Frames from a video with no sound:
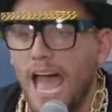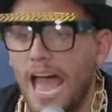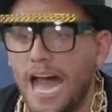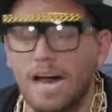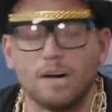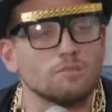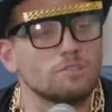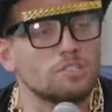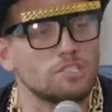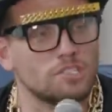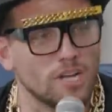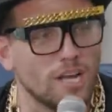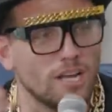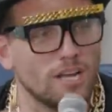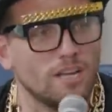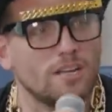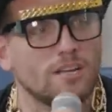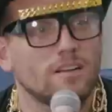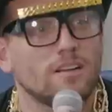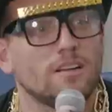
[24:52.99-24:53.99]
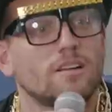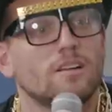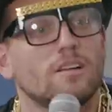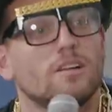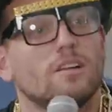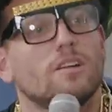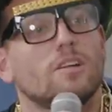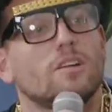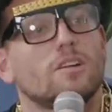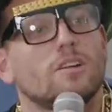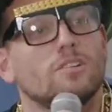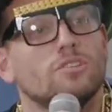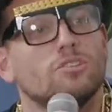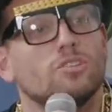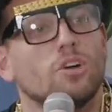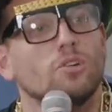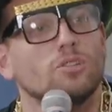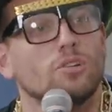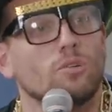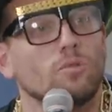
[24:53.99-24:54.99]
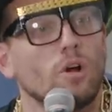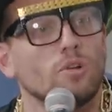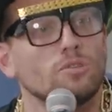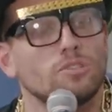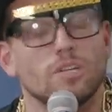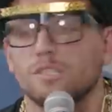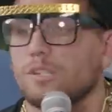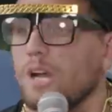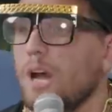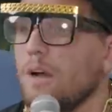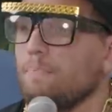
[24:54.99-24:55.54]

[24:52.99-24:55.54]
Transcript: Out at Joe DeRosa's birthday party? Joe DeRosa's